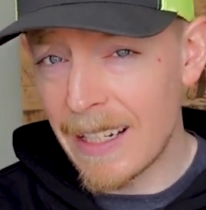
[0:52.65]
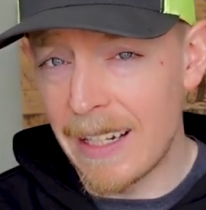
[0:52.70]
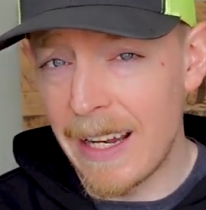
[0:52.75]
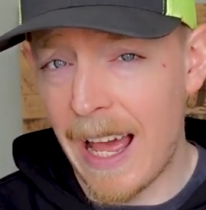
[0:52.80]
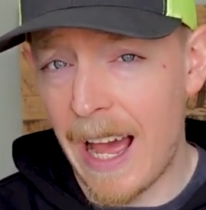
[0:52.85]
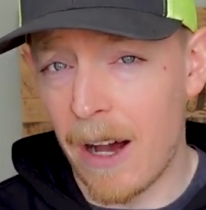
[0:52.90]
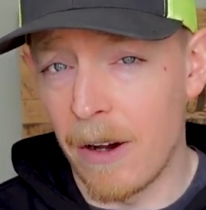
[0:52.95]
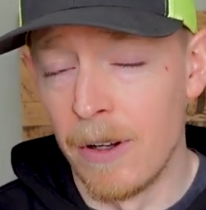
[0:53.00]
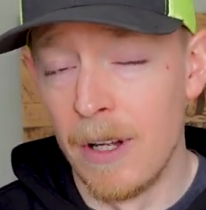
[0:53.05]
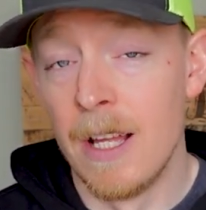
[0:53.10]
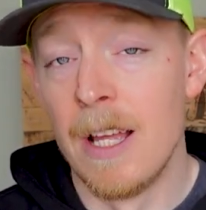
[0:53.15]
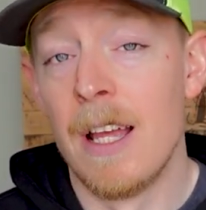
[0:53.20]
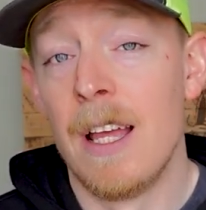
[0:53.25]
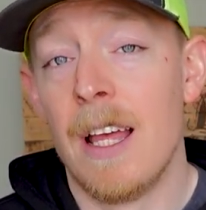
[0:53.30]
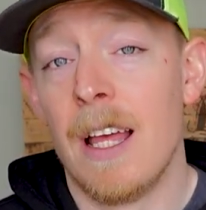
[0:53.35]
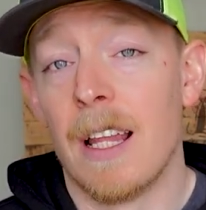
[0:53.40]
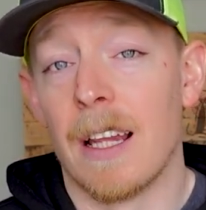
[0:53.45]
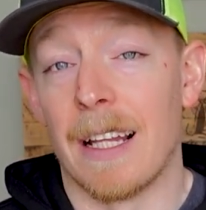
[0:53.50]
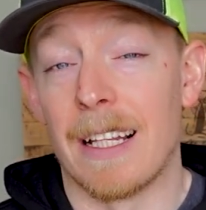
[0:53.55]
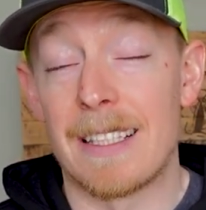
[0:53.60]
Now,
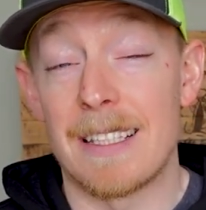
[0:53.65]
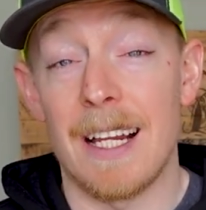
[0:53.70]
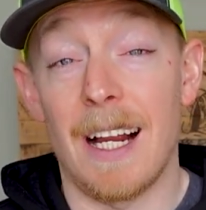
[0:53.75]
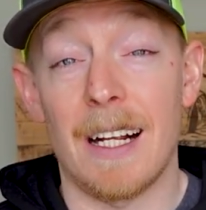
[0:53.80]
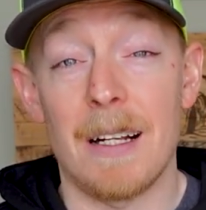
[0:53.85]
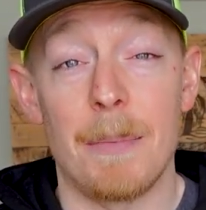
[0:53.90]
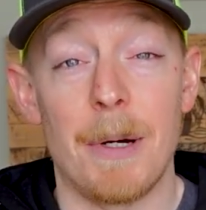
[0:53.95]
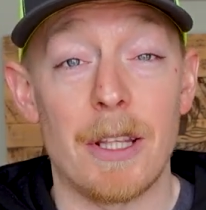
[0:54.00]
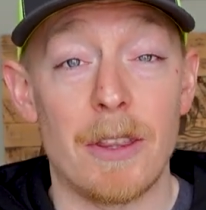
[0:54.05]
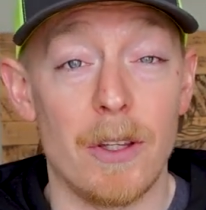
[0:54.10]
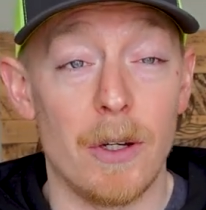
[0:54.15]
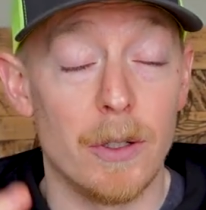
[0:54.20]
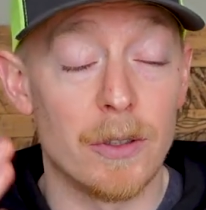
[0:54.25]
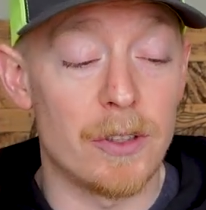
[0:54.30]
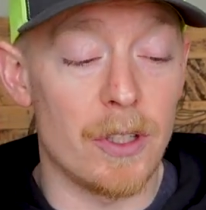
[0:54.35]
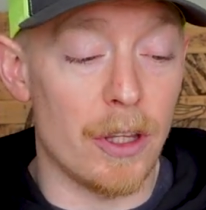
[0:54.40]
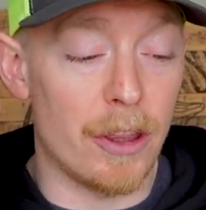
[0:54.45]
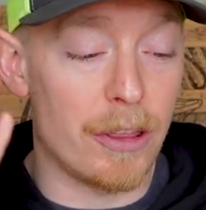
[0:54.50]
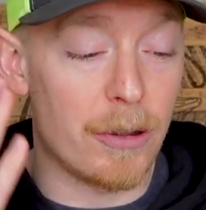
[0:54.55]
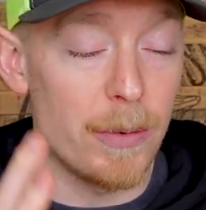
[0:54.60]
let's talk about
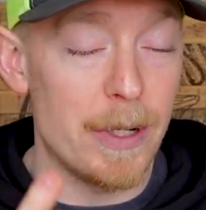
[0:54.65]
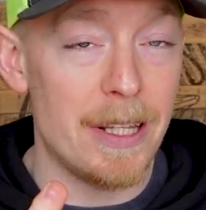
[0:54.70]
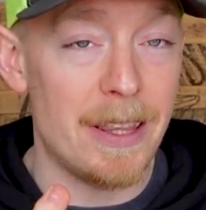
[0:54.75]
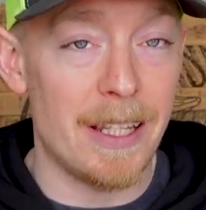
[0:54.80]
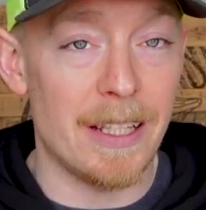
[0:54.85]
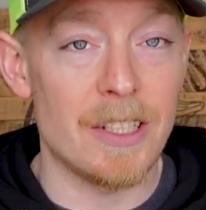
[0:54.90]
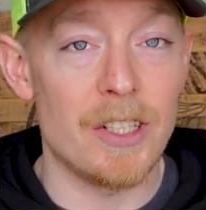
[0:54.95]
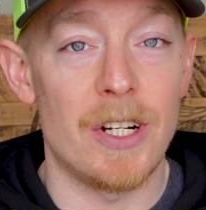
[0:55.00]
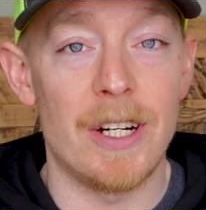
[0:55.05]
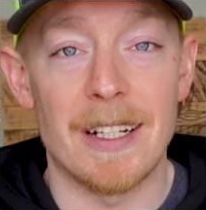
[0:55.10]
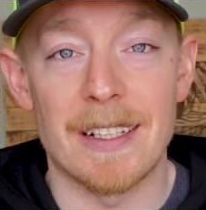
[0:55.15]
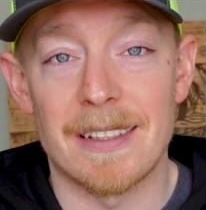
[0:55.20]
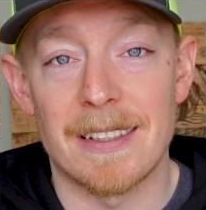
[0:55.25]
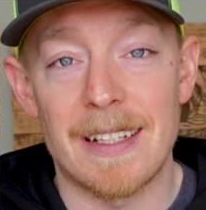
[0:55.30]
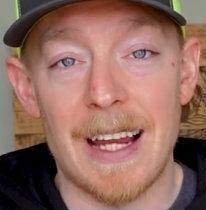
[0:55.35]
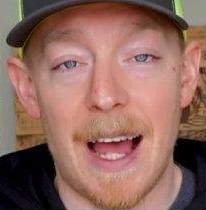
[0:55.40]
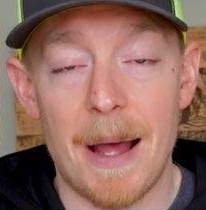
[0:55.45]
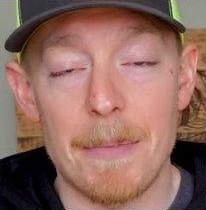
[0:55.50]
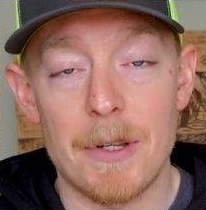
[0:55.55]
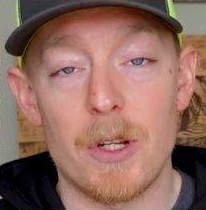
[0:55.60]
those three things you need to
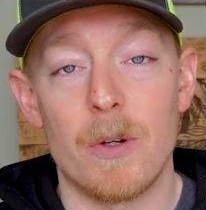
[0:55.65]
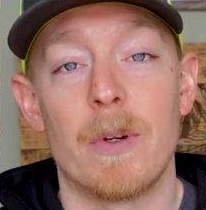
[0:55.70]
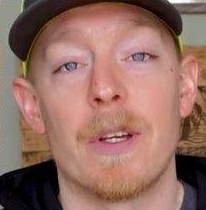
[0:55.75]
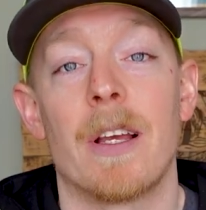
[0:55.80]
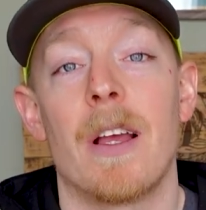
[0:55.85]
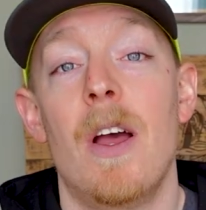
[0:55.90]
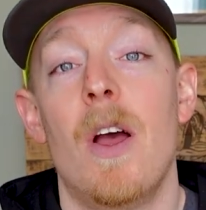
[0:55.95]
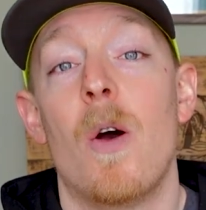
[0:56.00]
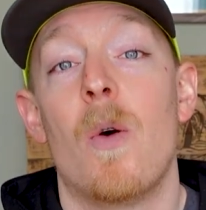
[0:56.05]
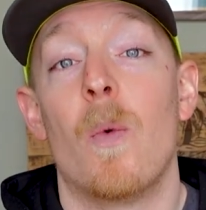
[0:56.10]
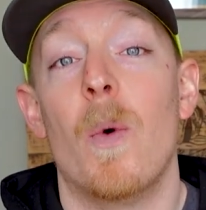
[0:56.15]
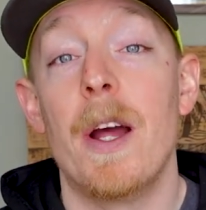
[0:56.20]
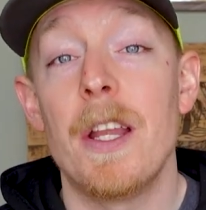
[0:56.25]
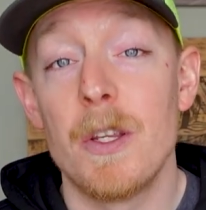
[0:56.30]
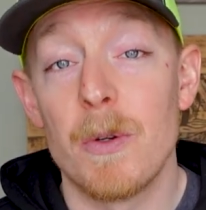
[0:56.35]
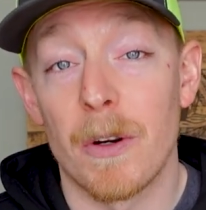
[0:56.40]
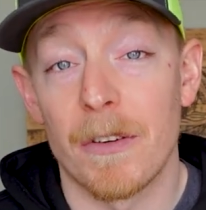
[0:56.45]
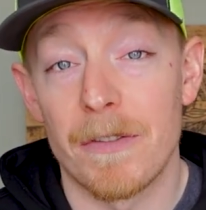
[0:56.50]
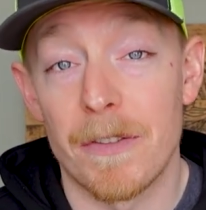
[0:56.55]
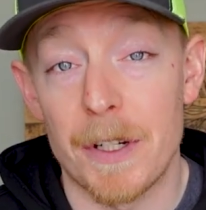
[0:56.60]
stop doing when
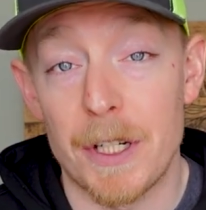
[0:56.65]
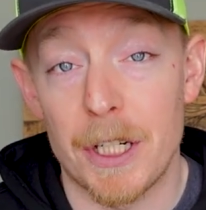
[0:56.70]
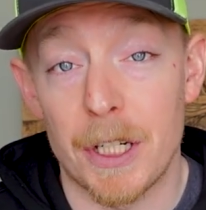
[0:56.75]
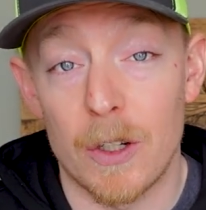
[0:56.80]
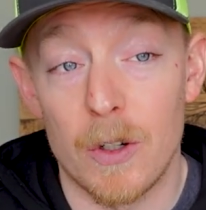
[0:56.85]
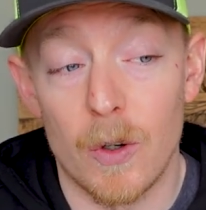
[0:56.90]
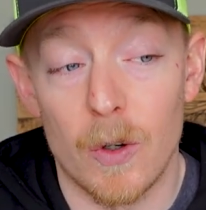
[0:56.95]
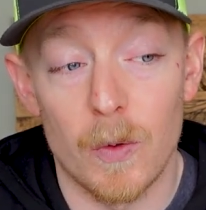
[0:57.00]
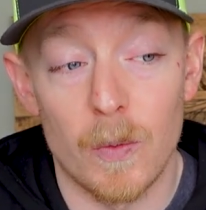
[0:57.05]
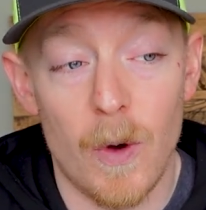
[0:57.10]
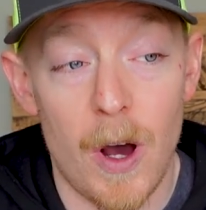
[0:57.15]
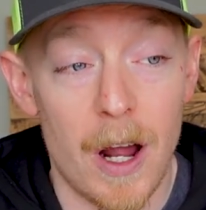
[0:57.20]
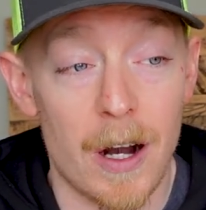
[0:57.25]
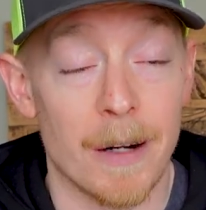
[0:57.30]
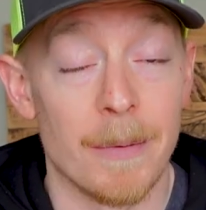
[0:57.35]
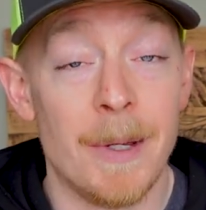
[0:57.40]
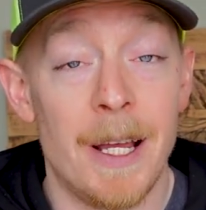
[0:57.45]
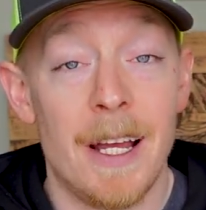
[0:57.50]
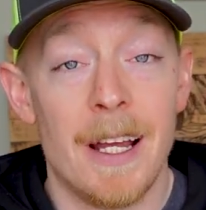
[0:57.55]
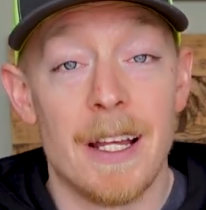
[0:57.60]
you are fishing cold
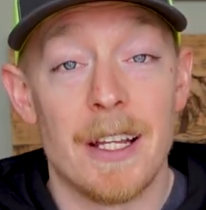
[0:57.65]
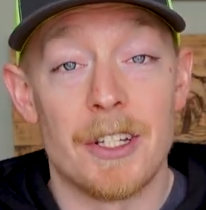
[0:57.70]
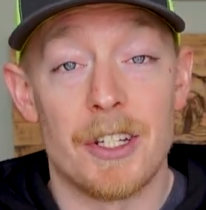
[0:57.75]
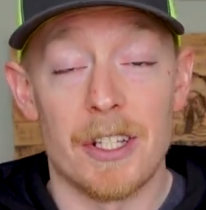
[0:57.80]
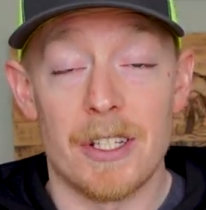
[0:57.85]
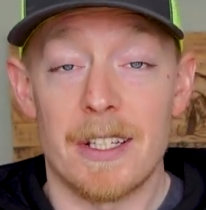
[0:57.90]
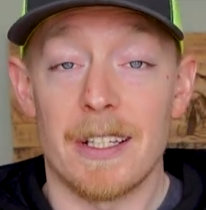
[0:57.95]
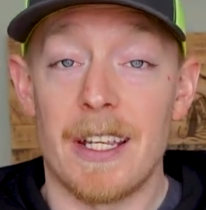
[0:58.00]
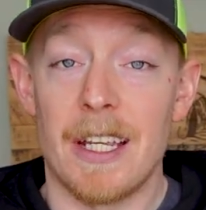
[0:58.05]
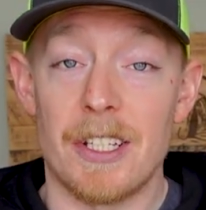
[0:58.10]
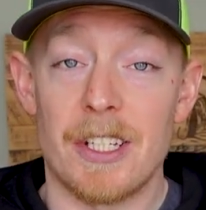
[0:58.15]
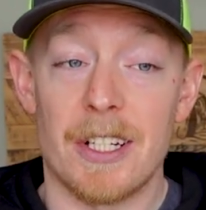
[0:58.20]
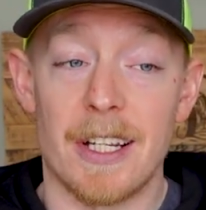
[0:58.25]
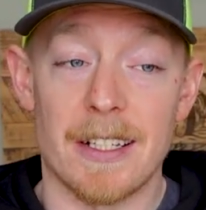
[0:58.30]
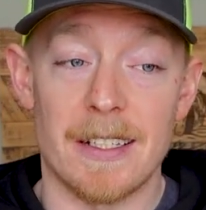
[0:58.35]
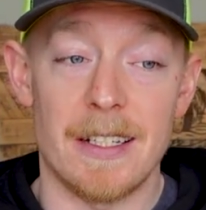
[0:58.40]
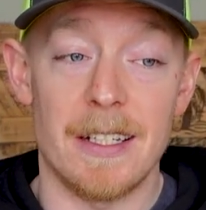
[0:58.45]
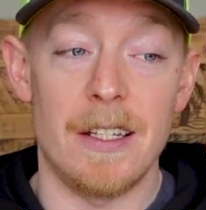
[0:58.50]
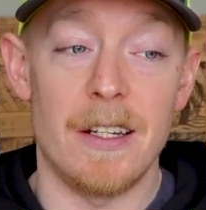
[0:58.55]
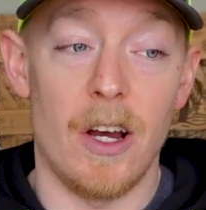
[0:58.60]
water. Just in case you
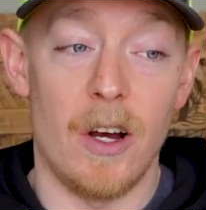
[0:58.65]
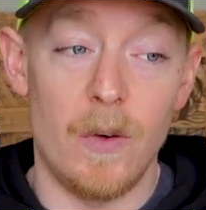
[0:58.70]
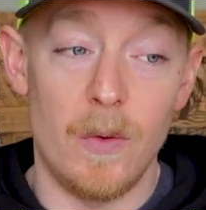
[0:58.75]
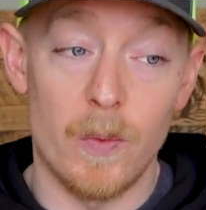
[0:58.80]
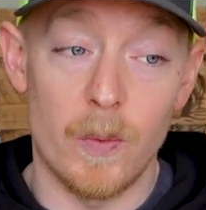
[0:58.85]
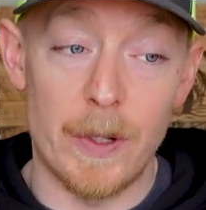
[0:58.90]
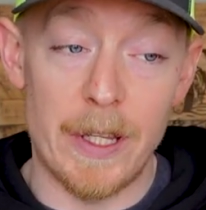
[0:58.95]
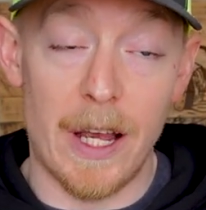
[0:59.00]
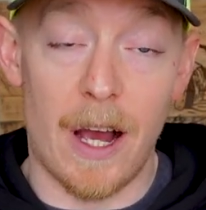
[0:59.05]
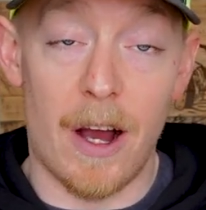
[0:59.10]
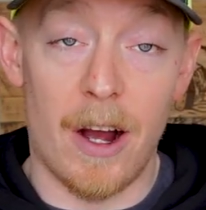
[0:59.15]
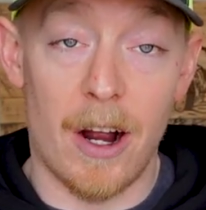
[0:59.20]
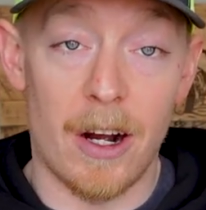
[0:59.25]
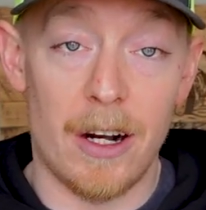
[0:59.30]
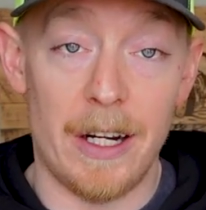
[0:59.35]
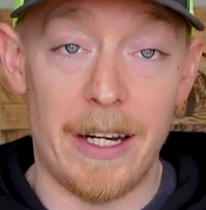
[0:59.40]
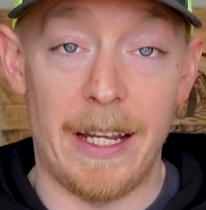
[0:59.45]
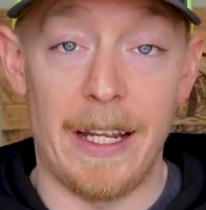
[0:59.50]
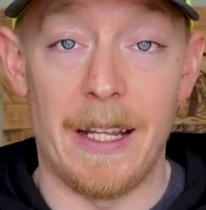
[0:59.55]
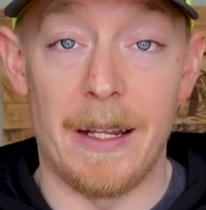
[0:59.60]
guys didn't know, we
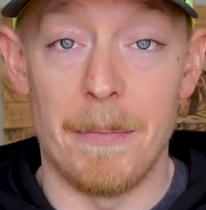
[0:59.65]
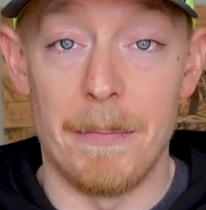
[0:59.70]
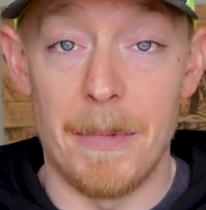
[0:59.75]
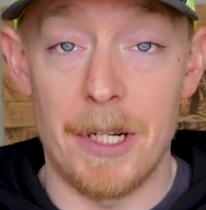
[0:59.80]
are in